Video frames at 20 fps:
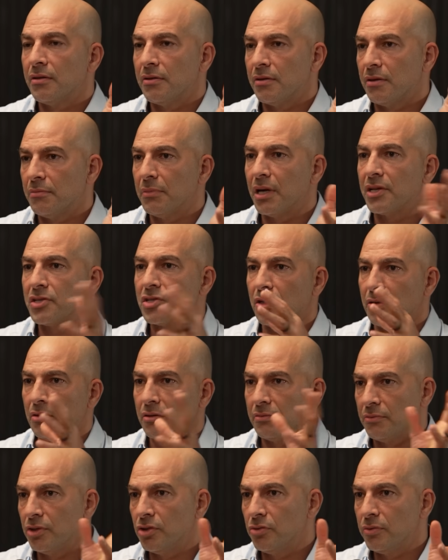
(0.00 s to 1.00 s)
the
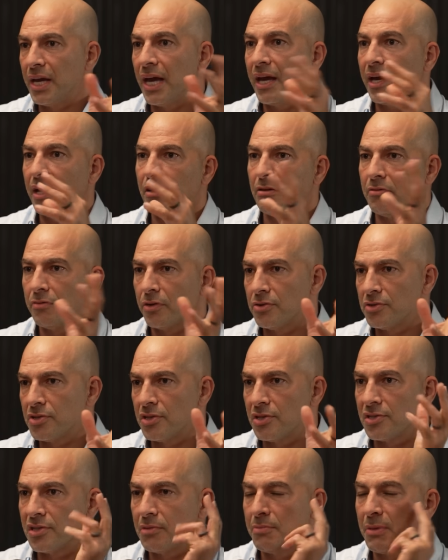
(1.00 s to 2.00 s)
muscle you gained
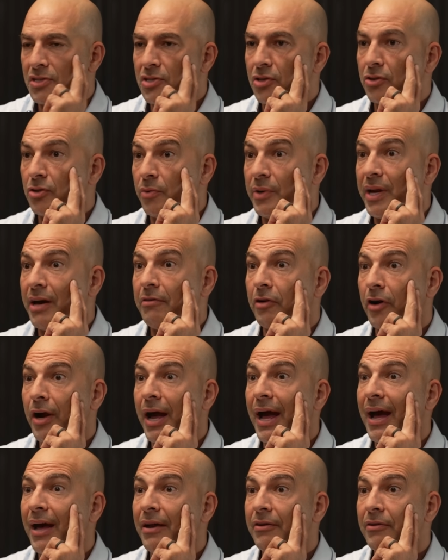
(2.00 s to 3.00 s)
versus the muscle you never
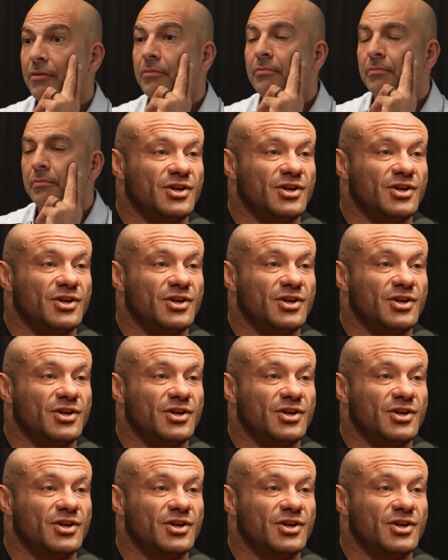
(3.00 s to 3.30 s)
had.